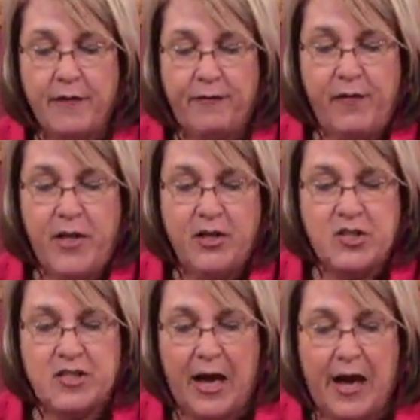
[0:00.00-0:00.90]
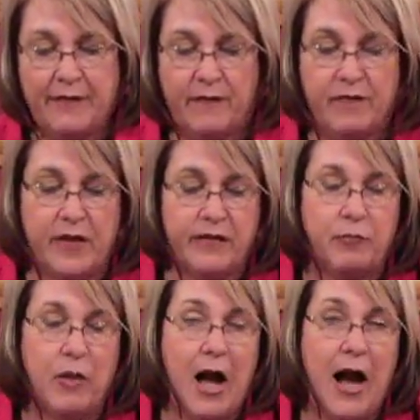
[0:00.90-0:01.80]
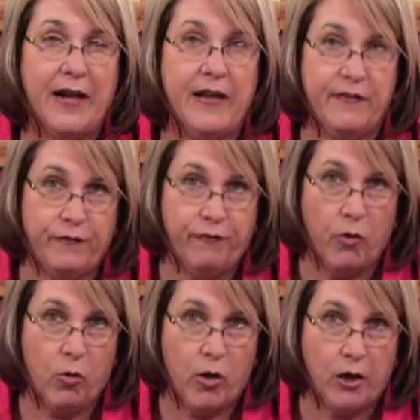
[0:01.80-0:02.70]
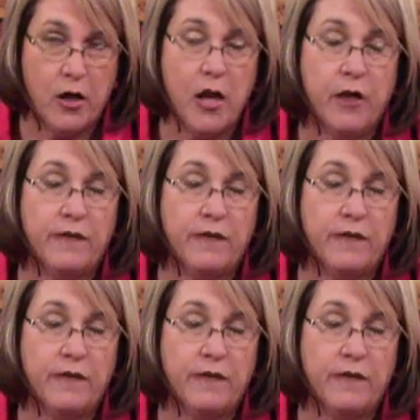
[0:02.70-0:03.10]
The finished size of this block is 4.